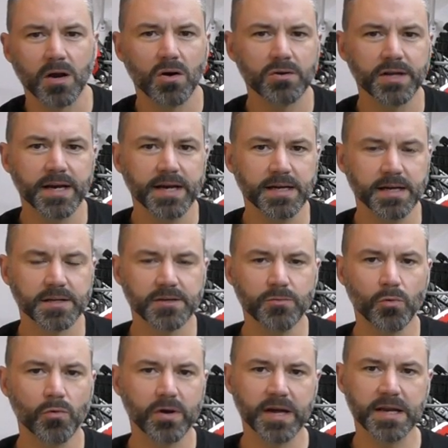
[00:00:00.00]
all day and you
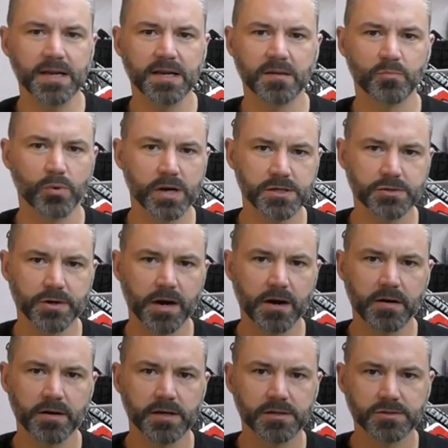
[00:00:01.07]
won't get any pressure
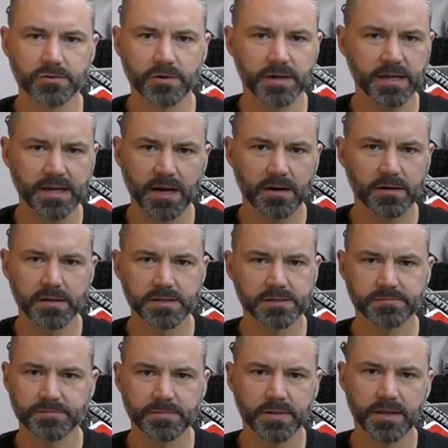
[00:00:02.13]
areas or any areas